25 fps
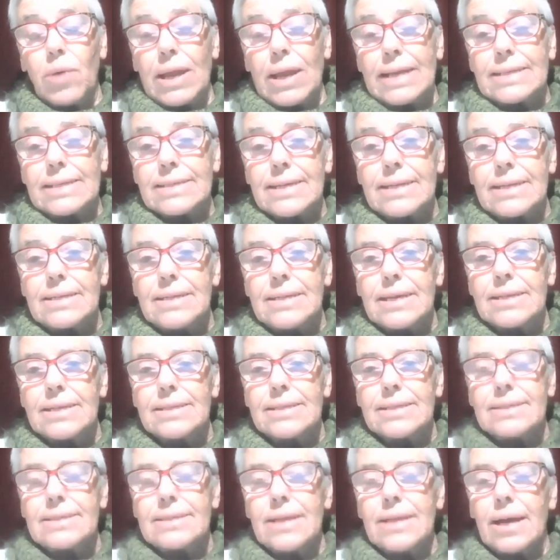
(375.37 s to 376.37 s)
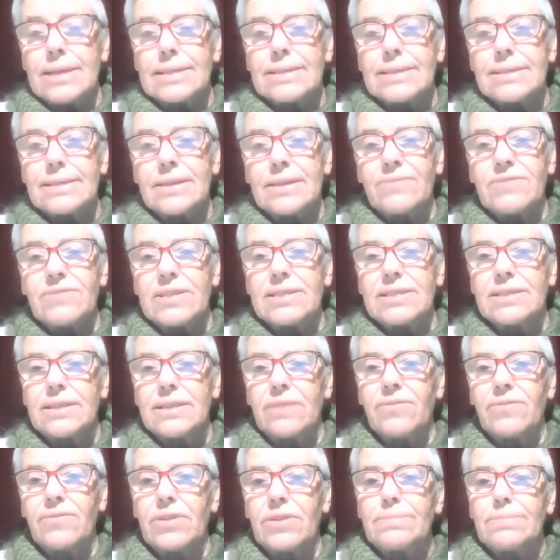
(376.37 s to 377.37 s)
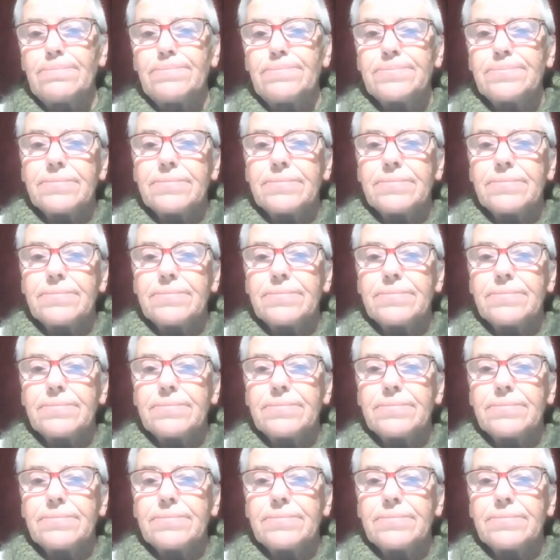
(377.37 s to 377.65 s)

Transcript: Wellington in 1977.